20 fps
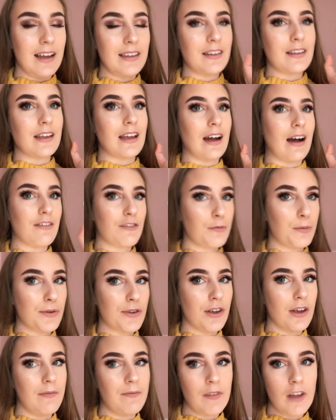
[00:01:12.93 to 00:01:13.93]
and you have to
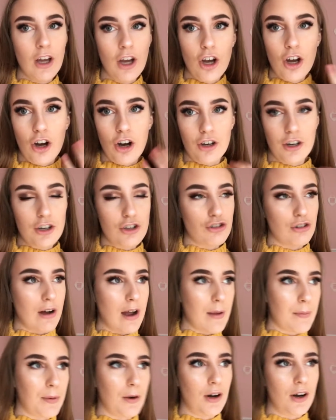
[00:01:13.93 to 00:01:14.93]
put it on a
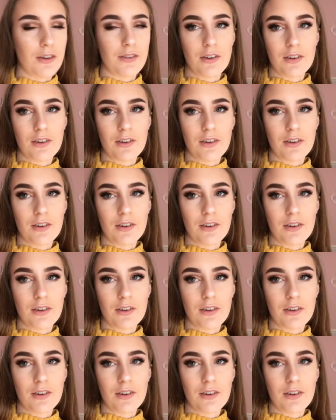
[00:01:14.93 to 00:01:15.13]
tripod.